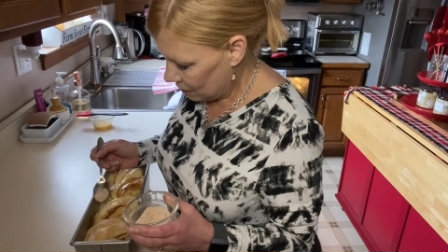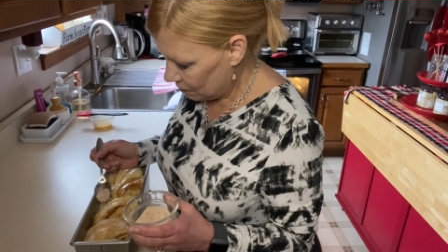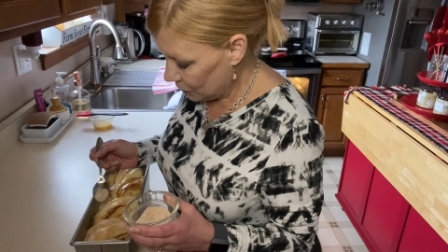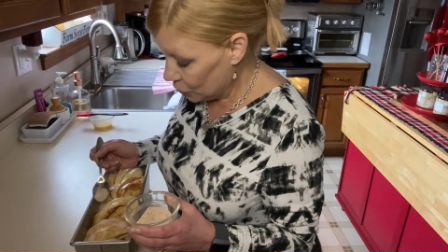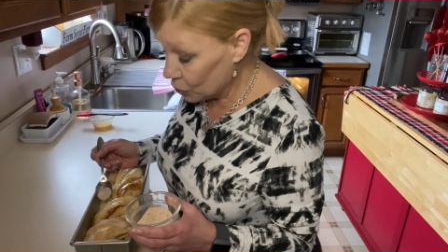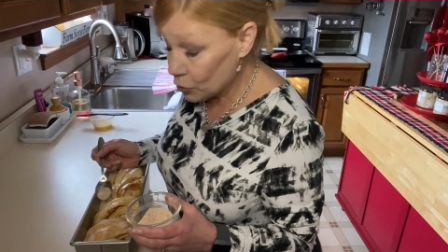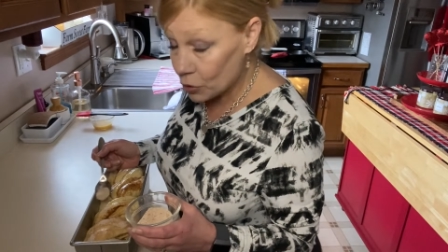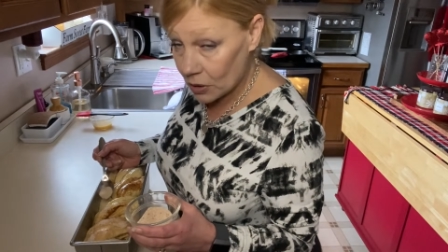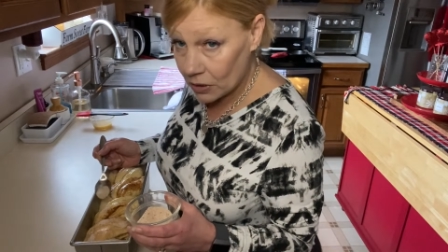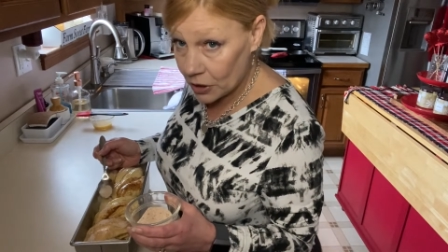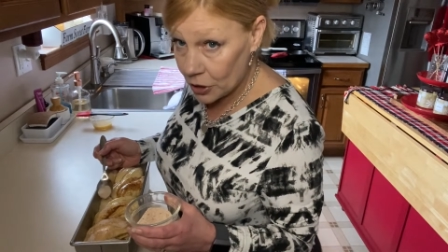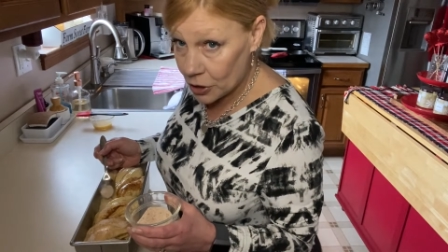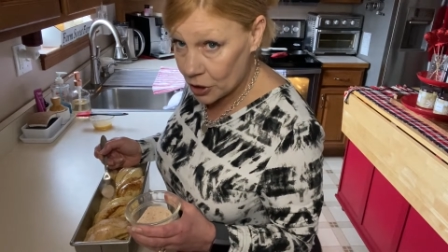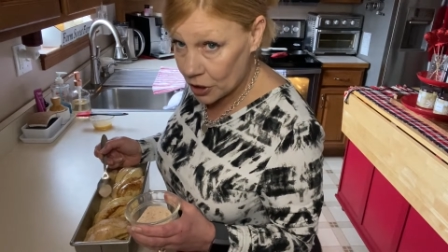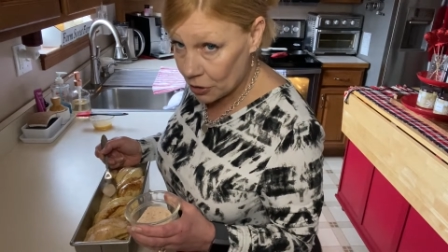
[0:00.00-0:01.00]
usually
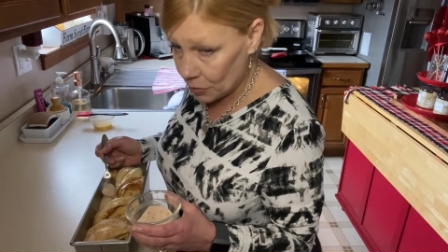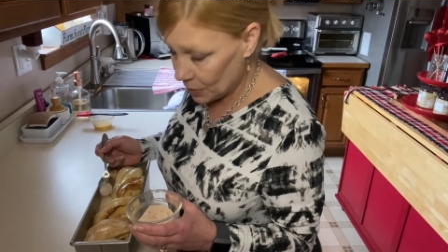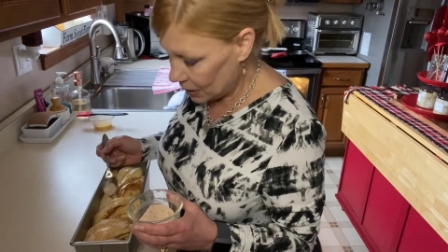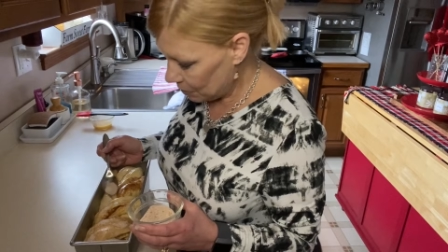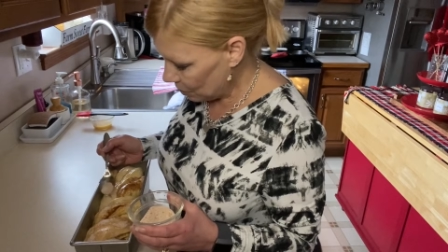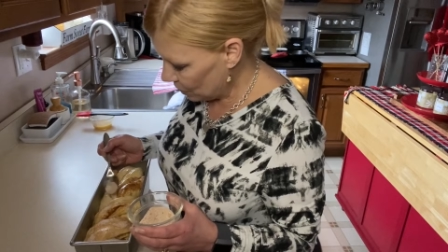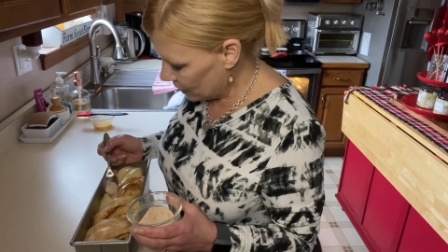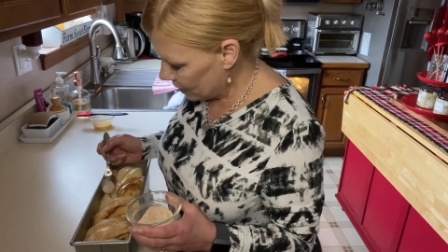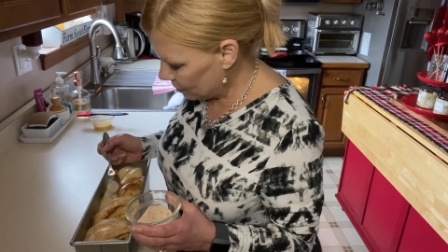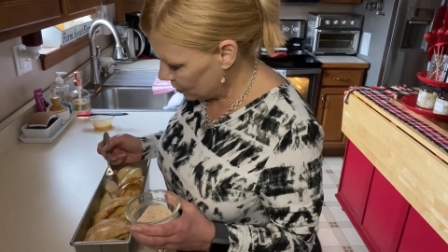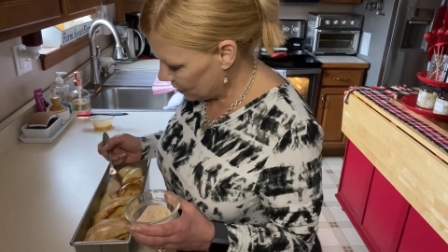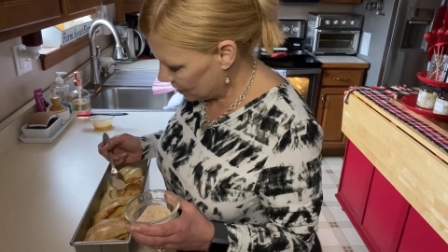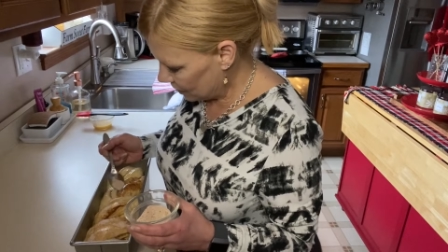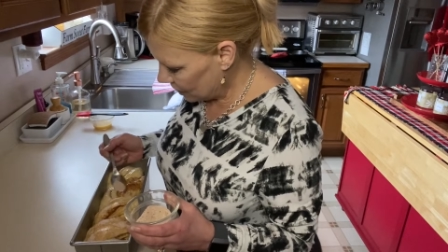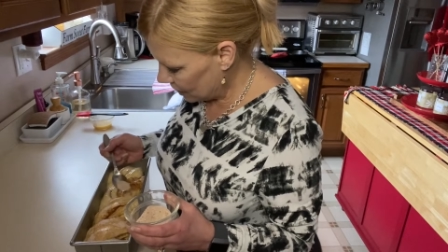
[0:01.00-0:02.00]
share my bread
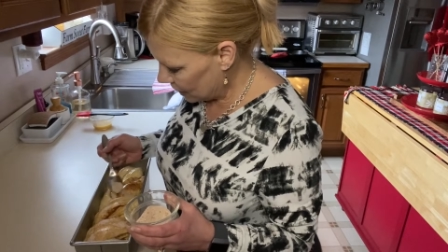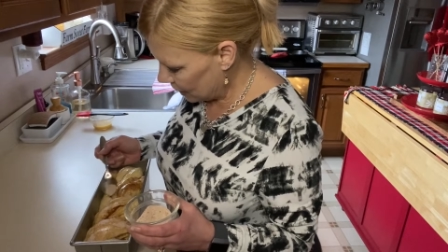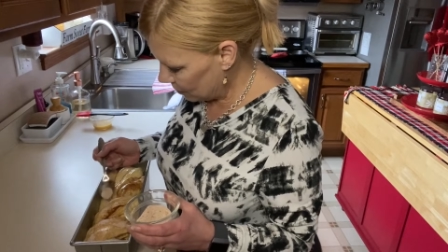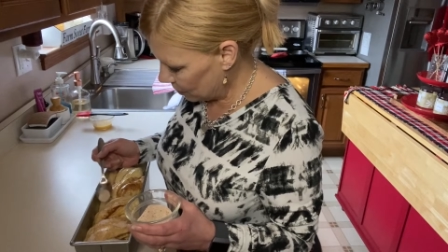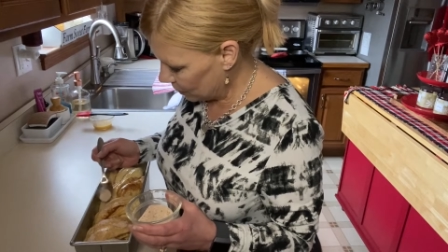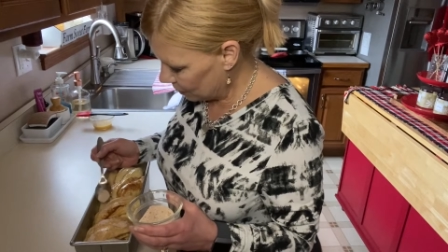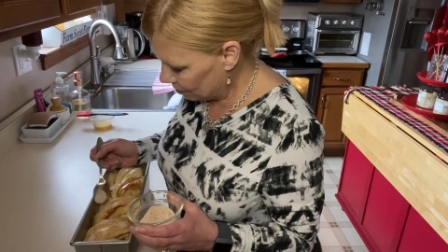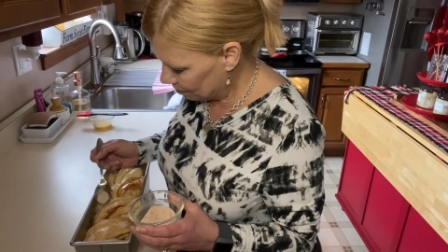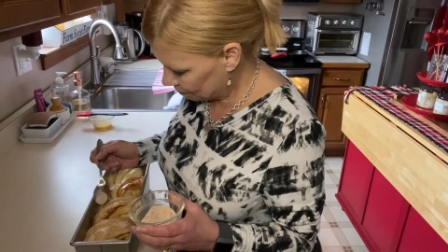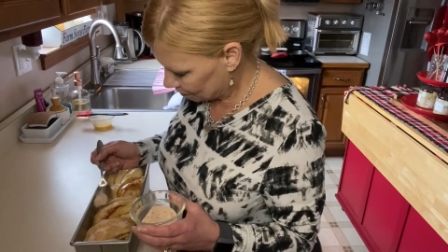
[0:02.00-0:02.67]
with the neighbor